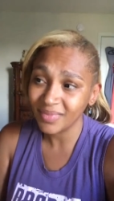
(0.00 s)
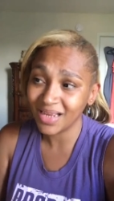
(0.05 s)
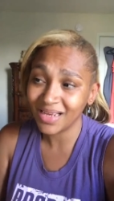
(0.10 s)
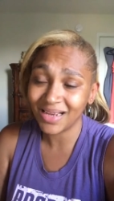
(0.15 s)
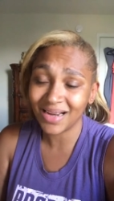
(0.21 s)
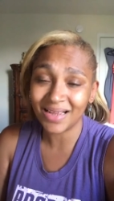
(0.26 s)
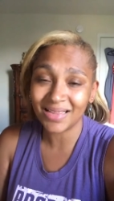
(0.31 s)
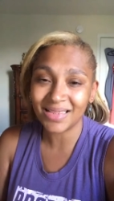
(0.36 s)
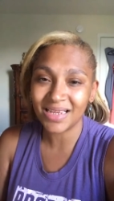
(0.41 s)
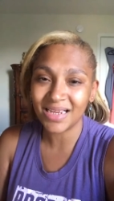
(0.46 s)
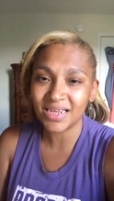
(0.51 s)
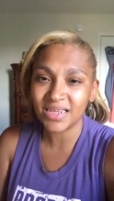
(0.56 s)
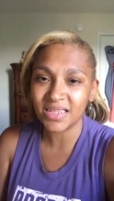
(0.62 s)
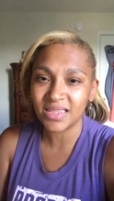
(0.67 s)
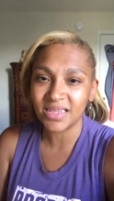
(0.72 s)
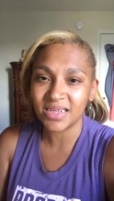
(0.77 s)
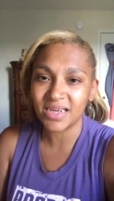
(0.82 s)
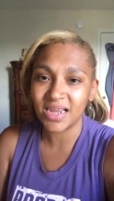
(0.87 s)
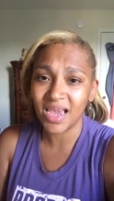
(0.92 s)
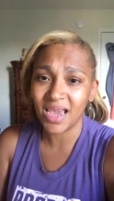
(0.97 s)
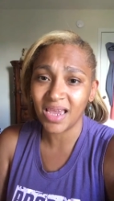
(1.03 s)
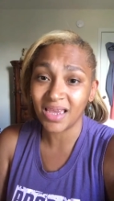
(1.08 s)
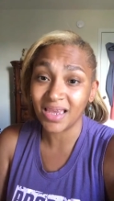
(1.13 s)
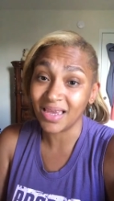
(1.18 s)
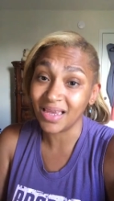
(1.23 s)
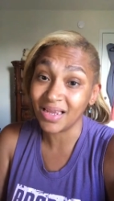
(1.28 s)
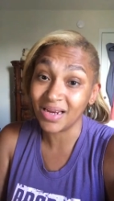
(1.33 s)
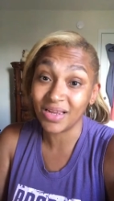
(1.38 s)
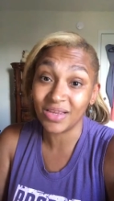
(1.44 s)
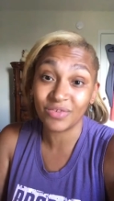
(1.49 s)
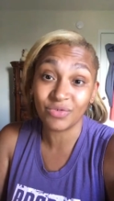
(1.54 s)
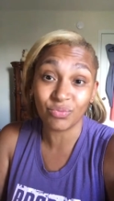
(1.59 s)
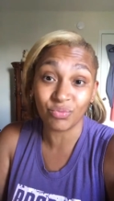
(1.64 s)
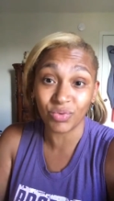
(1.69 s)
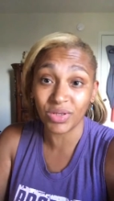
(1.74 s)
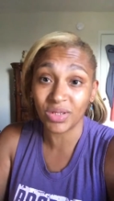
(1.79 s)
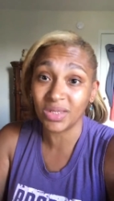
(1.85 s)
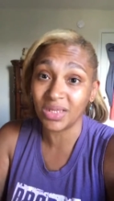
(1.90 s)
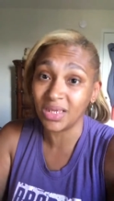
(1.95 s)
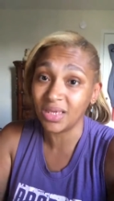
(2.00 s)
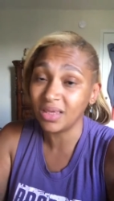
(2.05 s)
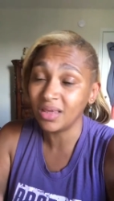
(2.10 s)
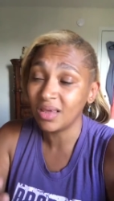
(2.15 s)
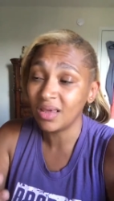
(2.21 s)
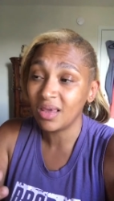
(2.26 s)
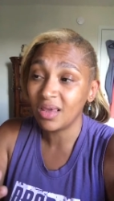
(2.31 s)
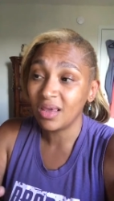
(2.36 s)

And at the end of the day, it is really